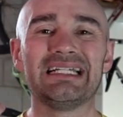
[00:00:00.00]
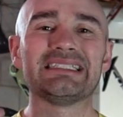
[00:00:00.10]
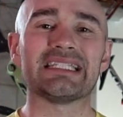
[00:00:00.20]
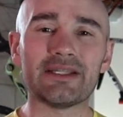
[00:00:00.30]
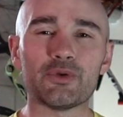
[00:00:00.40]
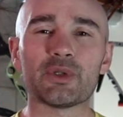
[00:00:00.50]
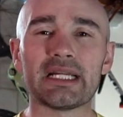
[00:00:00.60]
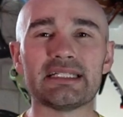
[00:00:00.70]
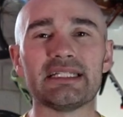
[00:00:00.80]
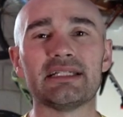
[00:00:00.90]
to give you an
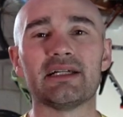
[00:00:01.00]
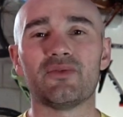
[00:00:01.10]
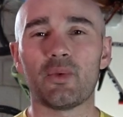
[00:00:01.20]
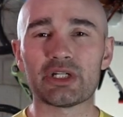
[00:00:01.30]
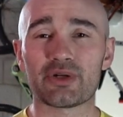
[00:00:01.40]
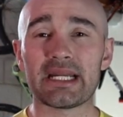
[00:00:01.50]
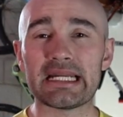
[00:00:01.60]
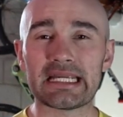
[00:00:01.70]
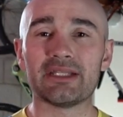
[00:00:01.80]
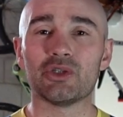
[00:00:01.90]
idea of what
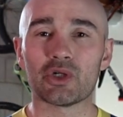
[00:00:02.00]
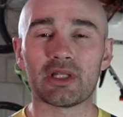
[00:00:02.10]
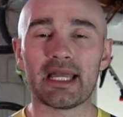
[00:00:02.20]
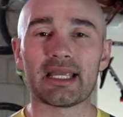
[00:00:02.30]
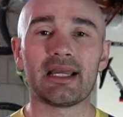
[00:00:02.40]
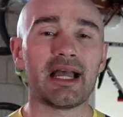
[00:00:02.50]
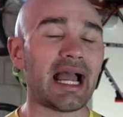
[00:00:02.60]
training can look like.